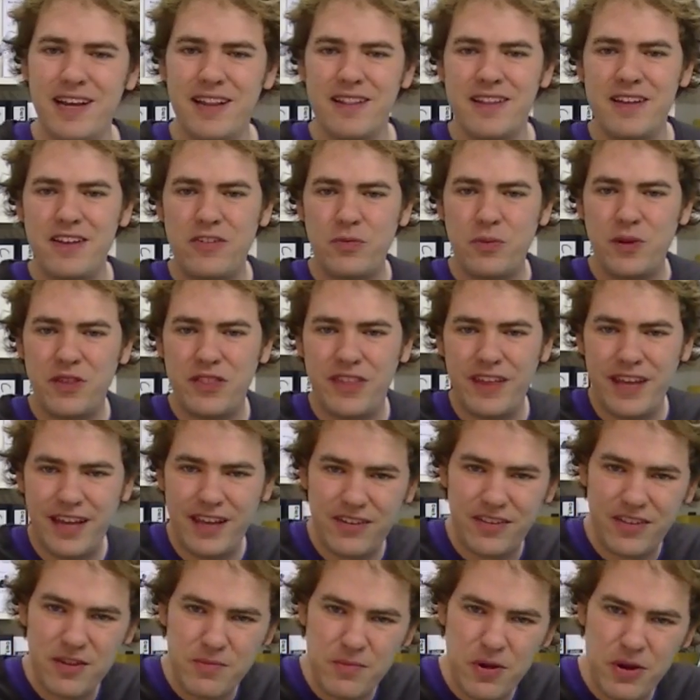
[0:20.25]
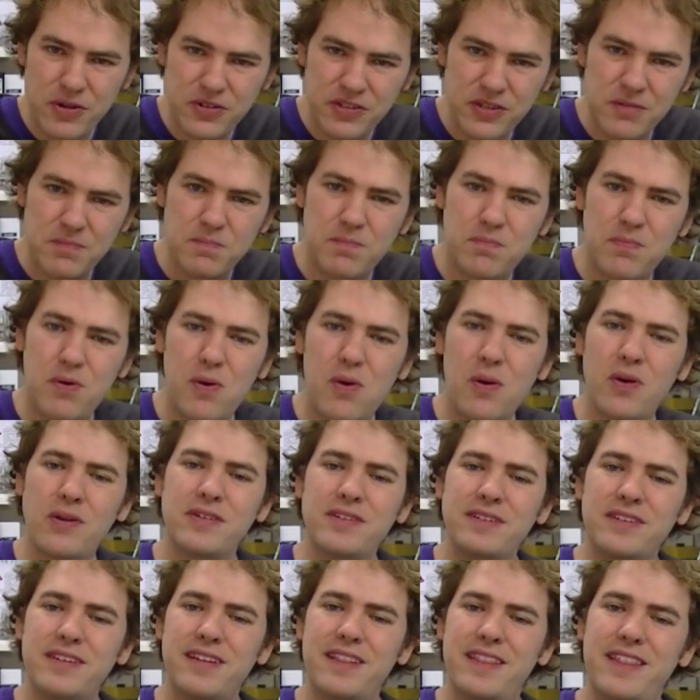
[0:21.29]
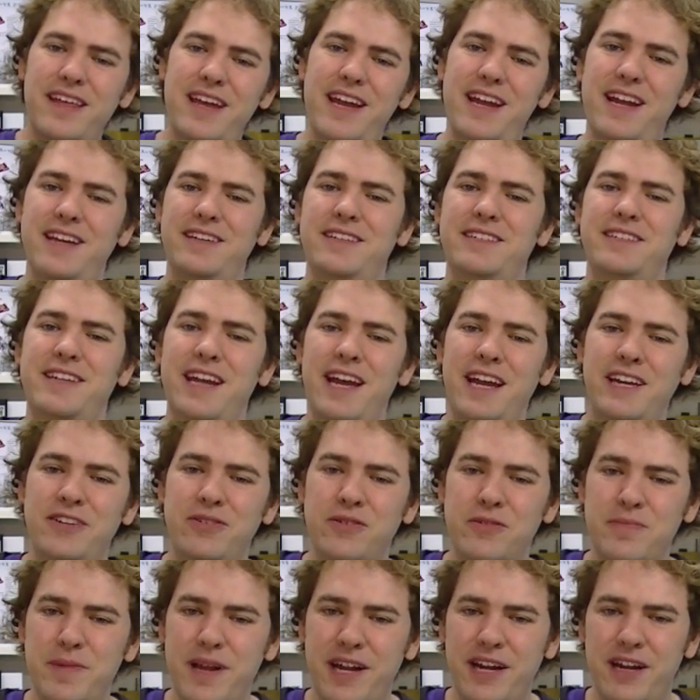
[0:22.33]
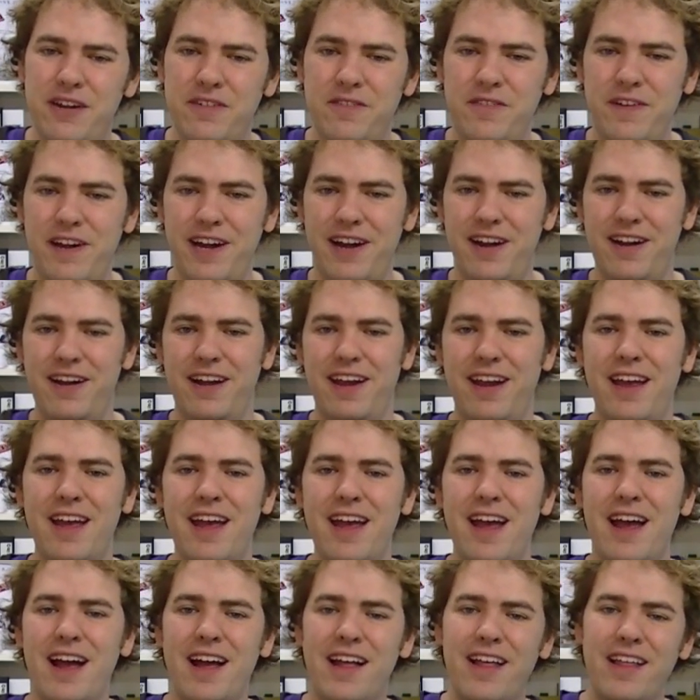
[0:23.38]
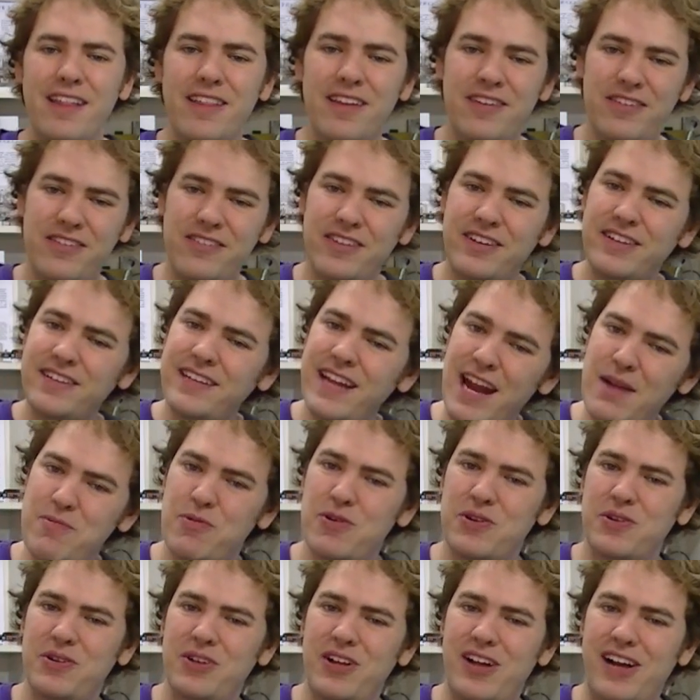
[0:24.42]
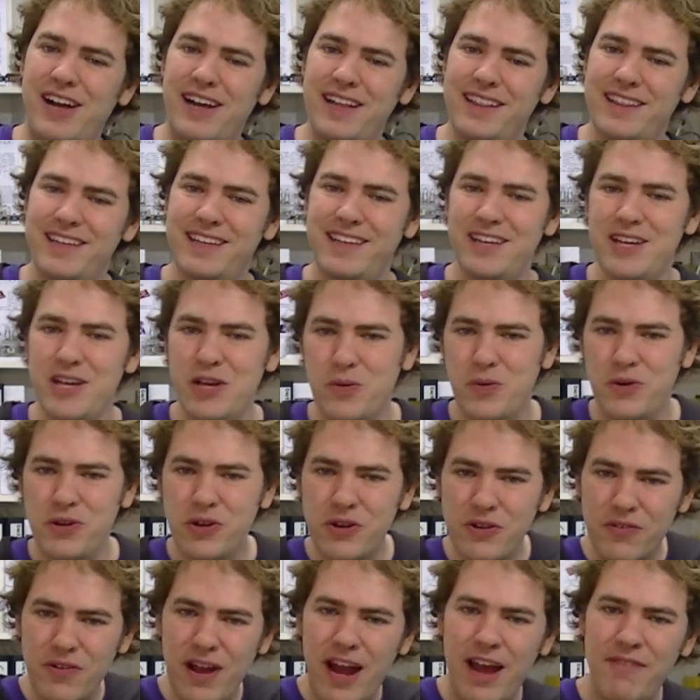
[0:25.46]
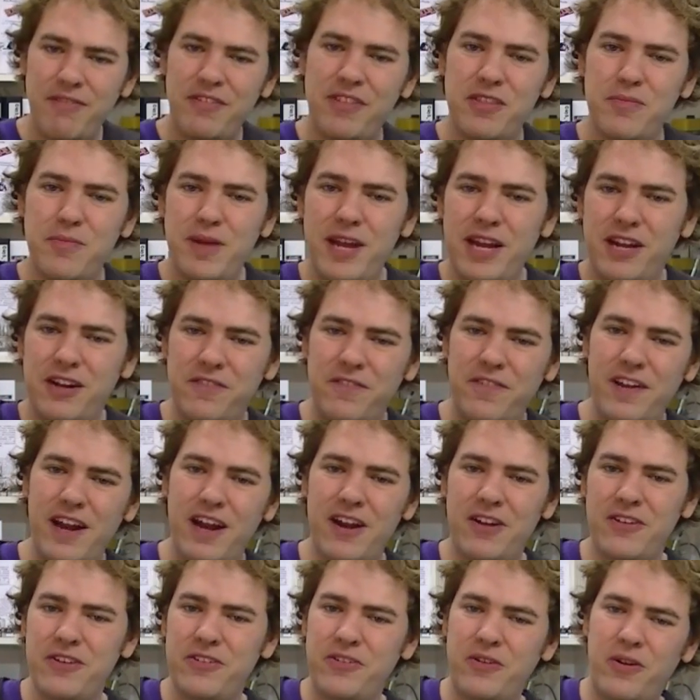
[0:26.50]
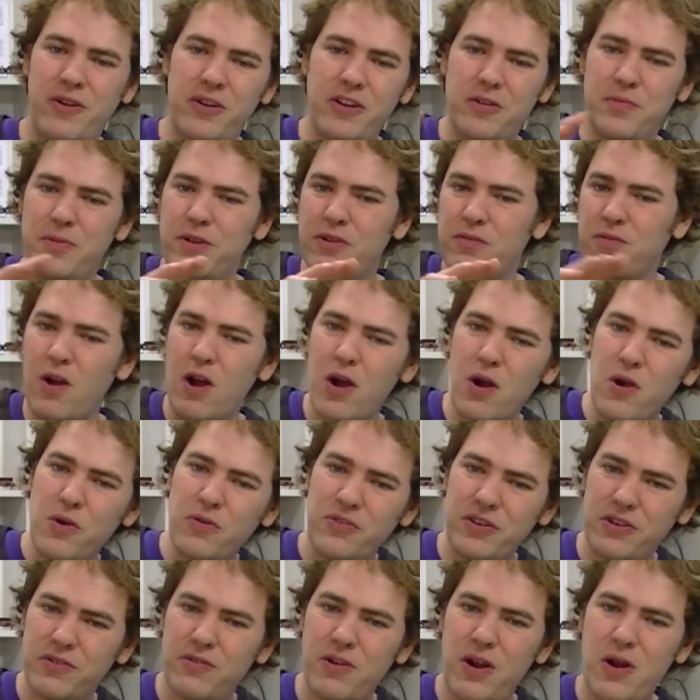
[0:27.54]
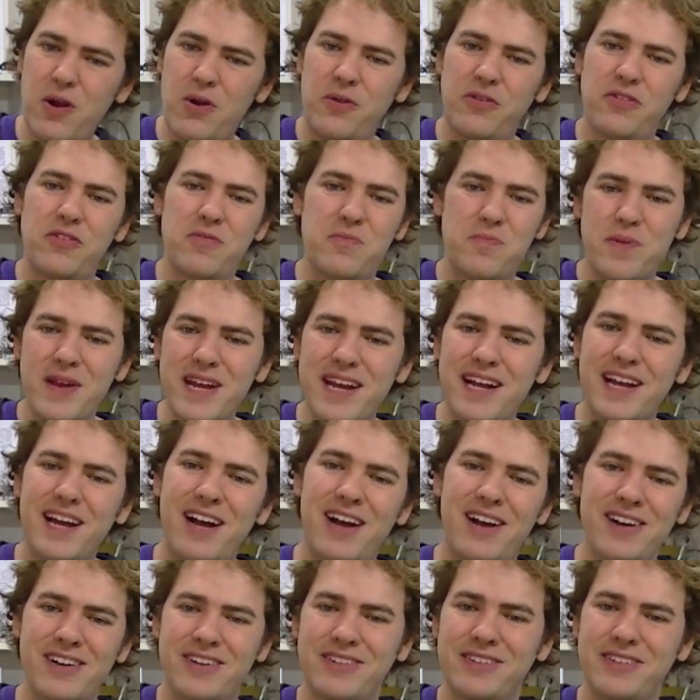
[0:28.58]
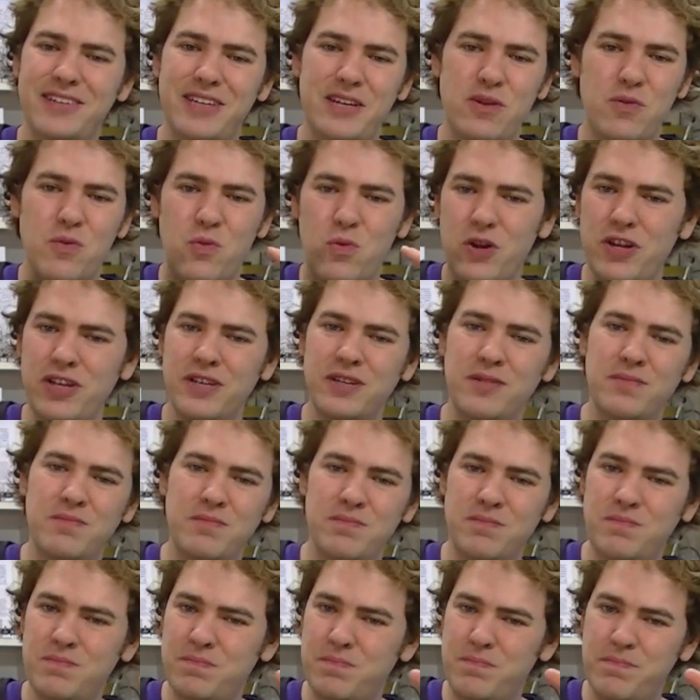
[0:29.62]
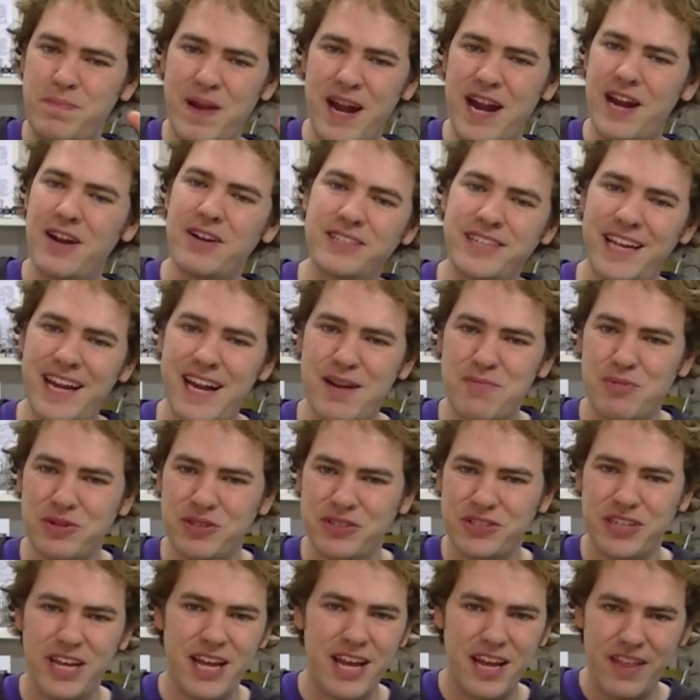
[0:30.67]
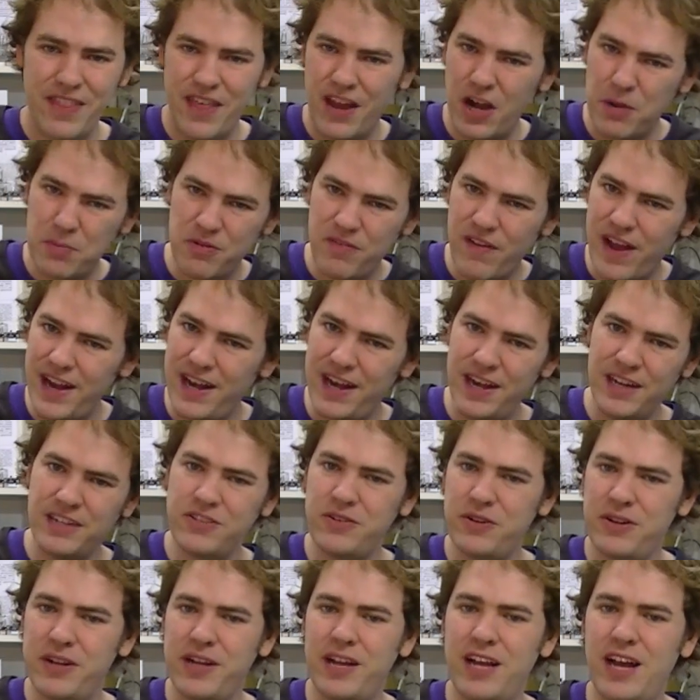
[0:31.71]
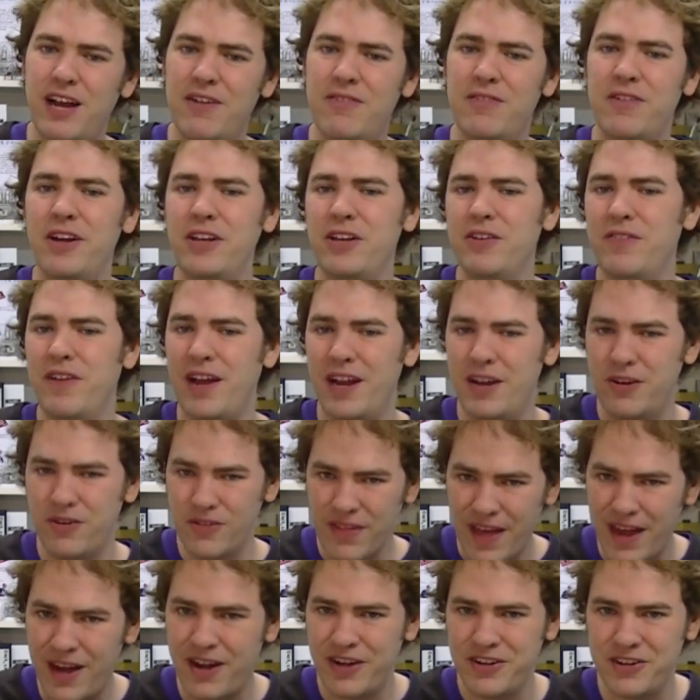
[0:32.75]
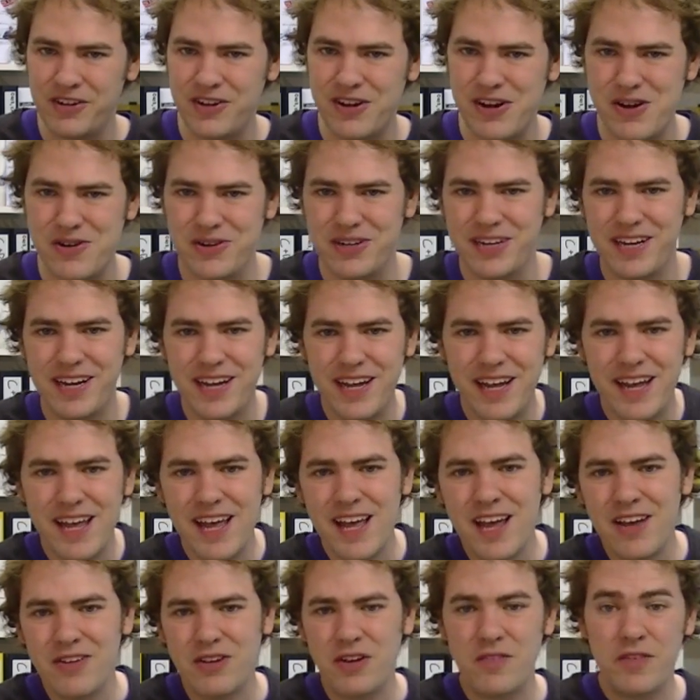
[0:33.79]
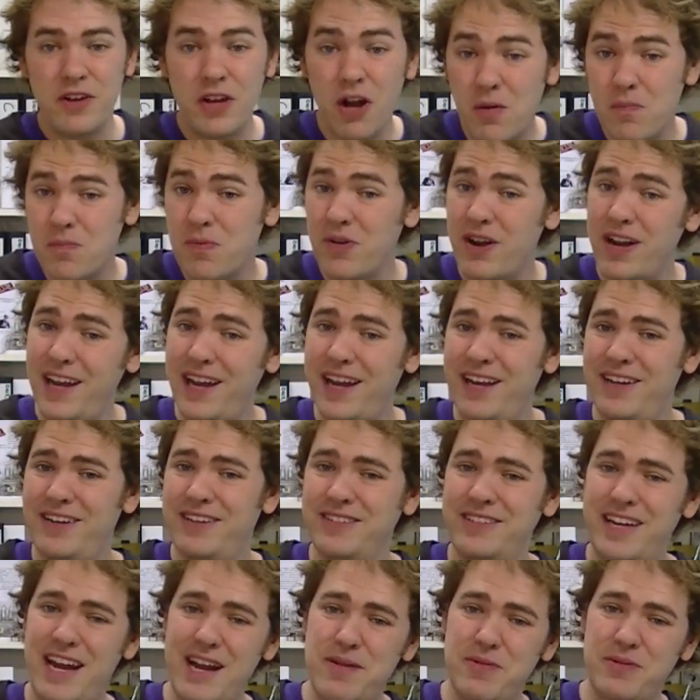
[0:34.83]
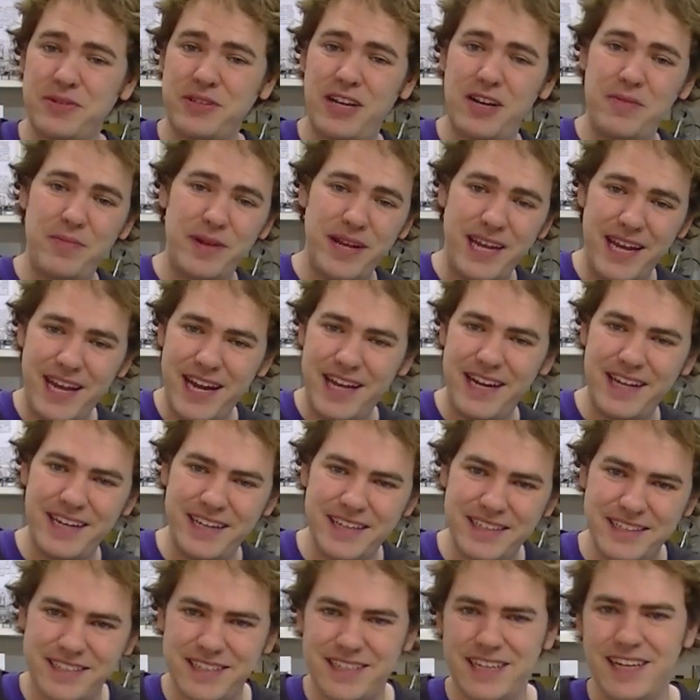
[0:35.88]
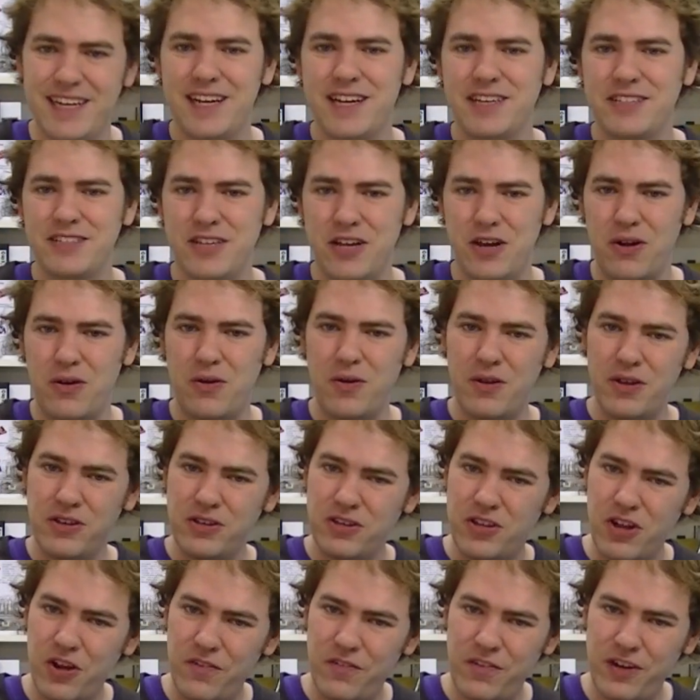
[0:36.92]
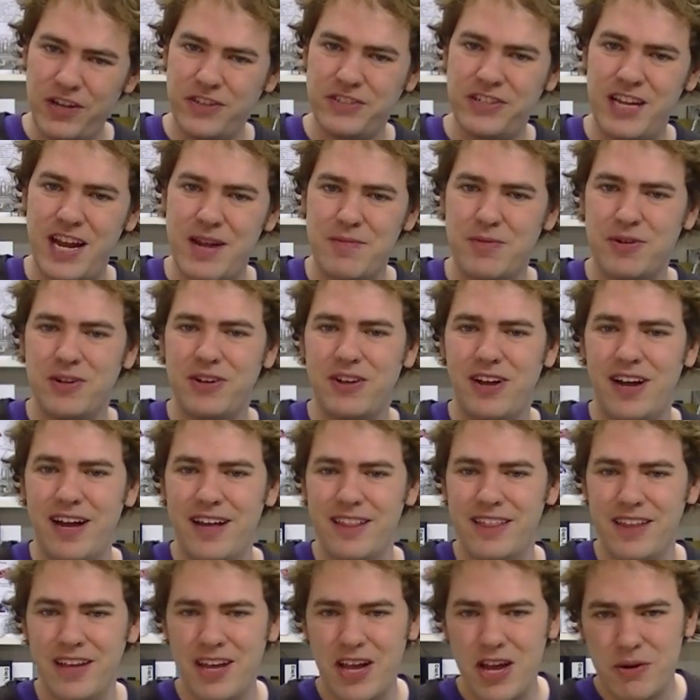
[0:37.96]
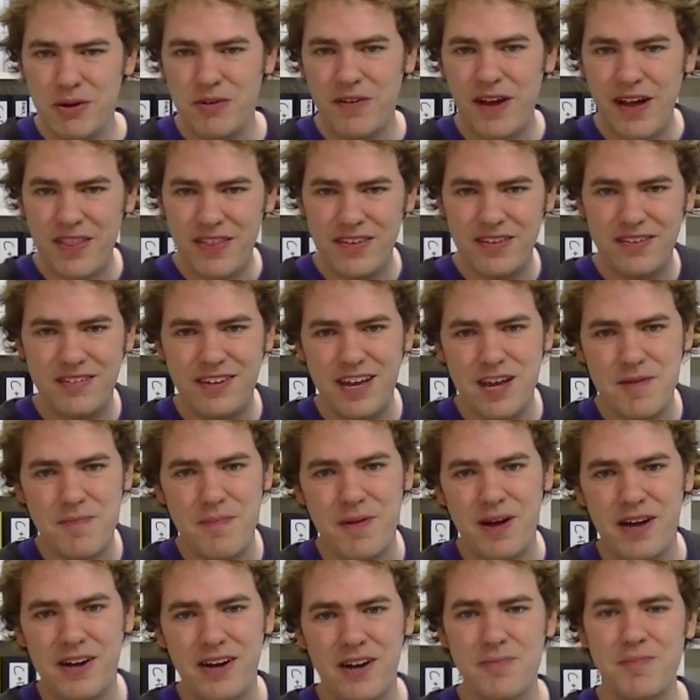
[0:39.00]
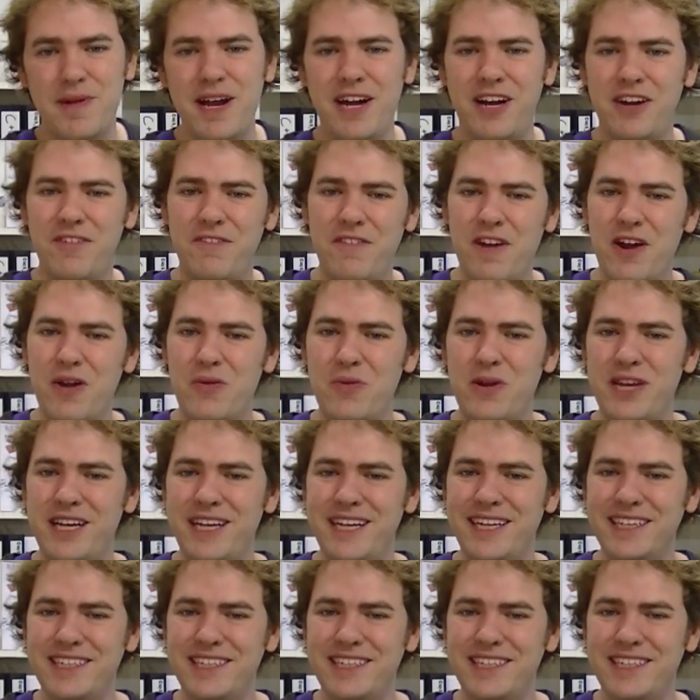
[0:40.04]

This we think is the most important thing to take to a Maker Faire. This is a tablecloth. When you arrive at the Maker Faire, there's going to be rows and rows of big, ugly, wooden, bare tables. They don't provide any sort of covering. You've got to do that on your own. So if you don't bring it, your table's going to be hideous. So don't forget your tablecloth. We've got this tip on our Maker Faire wiki